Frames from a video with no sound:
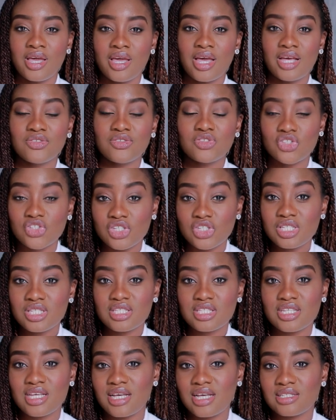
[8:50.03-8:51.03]
And she
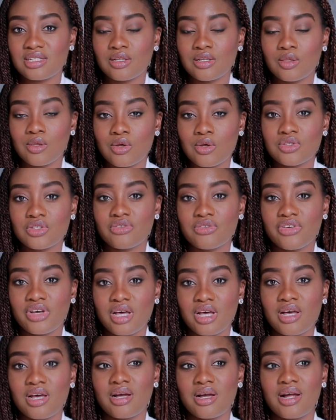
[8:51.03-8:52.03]
said a lot of
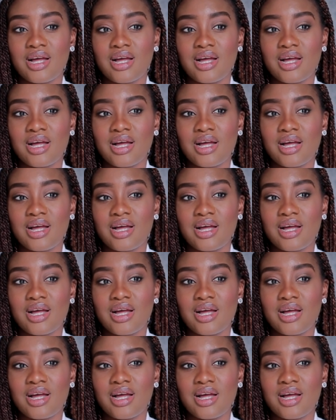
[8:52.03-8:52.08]
her